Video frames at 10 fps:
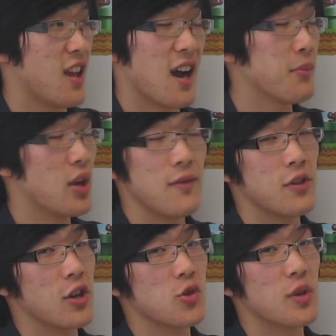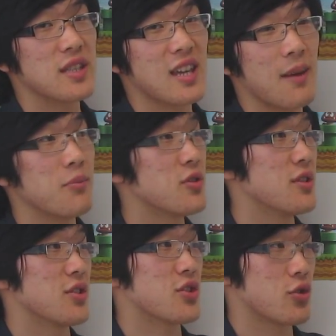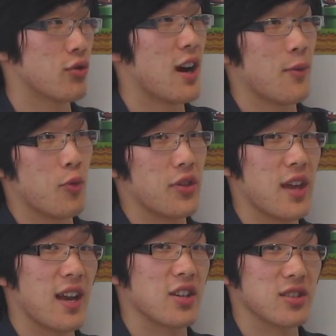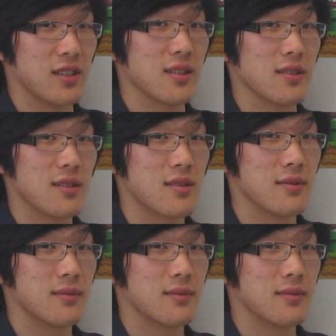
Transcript: Yeah, I'm not even going to attempt to describe what that actually is.